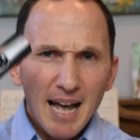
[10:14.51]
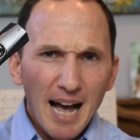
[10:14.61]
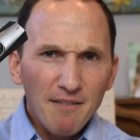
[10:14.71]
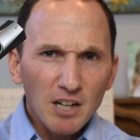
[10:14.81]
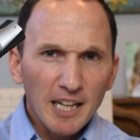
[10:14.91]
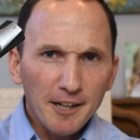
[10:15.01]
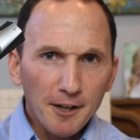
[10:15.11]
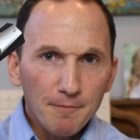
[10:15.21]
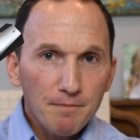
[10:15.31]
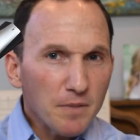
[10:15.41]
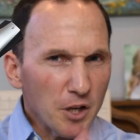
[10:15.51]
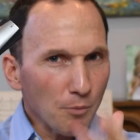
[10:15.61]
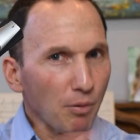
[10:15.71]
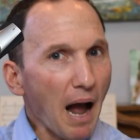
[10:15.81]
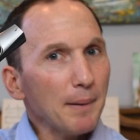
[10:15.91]
have a clicker. You're
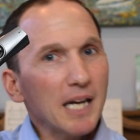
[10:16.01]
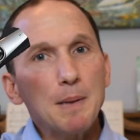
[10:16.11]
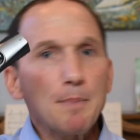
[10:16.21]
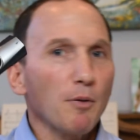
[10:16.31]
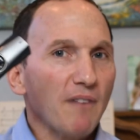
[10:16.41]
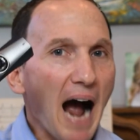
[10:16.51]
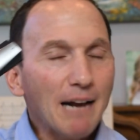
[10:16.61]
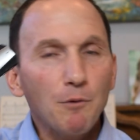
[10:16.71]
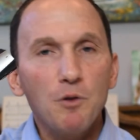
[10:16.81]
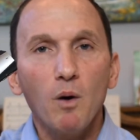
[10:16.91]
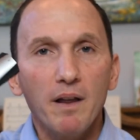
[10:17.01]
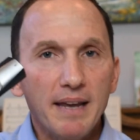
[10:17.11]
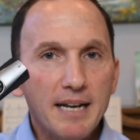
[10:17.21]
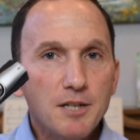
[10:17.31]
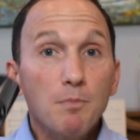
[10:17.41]
probably going to be provided with one of
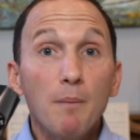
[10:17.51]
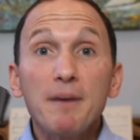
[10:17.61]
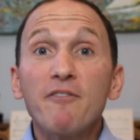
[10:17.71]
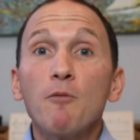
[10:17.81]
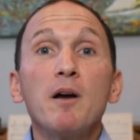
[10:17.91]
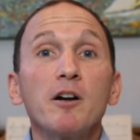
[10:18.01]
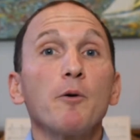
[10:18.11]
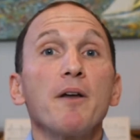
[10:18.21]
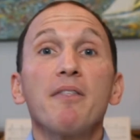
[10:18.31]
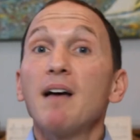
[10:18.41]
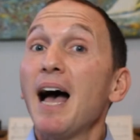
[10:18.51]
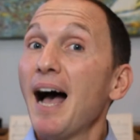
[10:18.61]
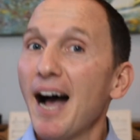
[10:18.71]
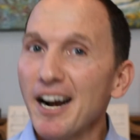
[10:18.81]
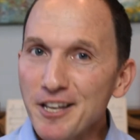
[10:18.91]
these, but be familiar with
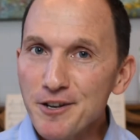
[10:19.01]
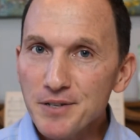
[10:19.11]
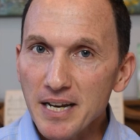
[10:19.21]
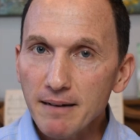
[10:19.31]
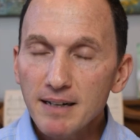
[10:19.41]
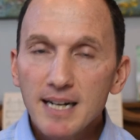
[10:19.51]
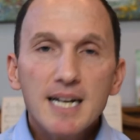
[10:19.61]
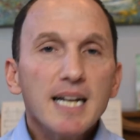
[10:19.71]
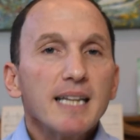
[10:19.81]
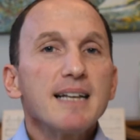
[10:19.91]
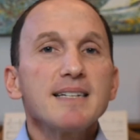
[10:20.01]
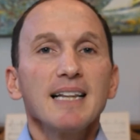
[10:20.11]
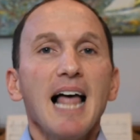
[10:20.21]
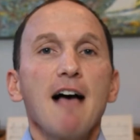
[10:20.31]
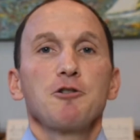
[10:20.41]
how to use it. This
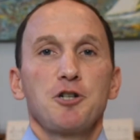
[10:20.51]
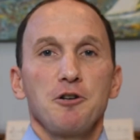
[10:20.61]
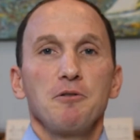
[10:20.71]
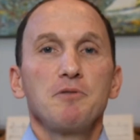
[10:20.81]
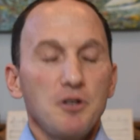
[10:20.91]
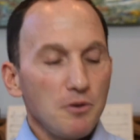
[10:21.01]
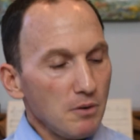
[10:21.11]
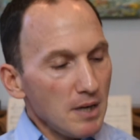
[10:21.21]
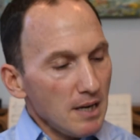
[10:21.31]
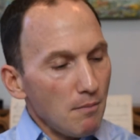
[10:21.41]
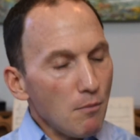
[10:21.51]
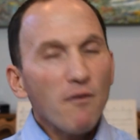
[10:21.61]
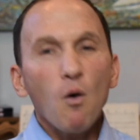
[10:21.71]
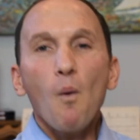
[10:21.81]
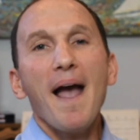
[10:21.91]
allows you to move
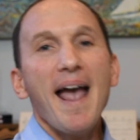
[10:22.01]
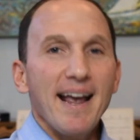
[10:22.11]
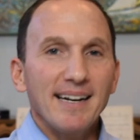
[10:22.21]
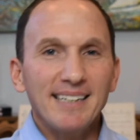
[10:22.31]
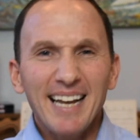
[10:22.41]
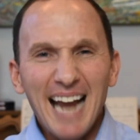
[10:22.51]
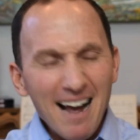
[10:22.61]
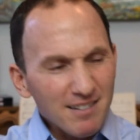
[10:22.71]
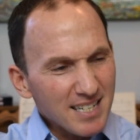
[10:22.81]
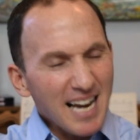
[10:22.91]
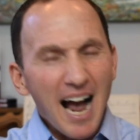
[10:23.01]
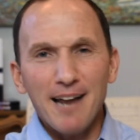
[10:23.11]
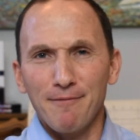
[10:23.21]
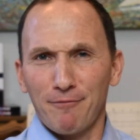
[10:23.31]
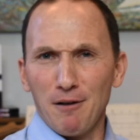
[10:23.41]
away and get
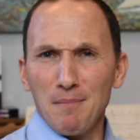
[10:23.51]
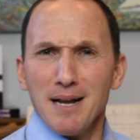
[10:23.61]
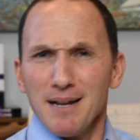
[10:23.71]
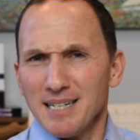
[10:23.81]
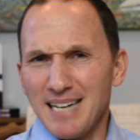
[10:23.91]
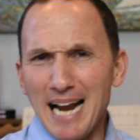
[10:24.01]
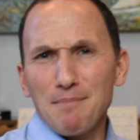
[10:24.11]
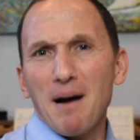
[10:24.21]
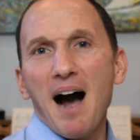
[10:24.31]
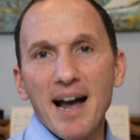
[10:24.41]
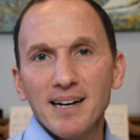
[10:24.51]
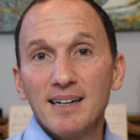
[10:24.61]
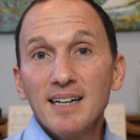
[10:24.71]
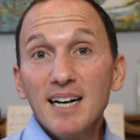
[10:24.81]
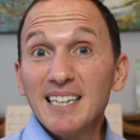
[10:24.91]
outside from standing behind
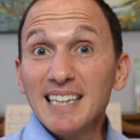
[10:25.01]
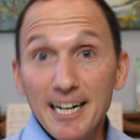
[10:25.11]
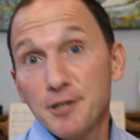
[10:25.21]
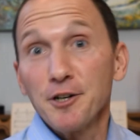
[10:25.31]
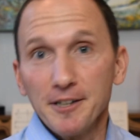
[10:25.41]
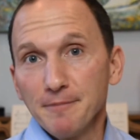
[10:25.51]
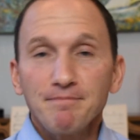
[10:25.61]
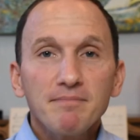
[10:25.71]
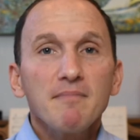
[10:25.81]
a lectern,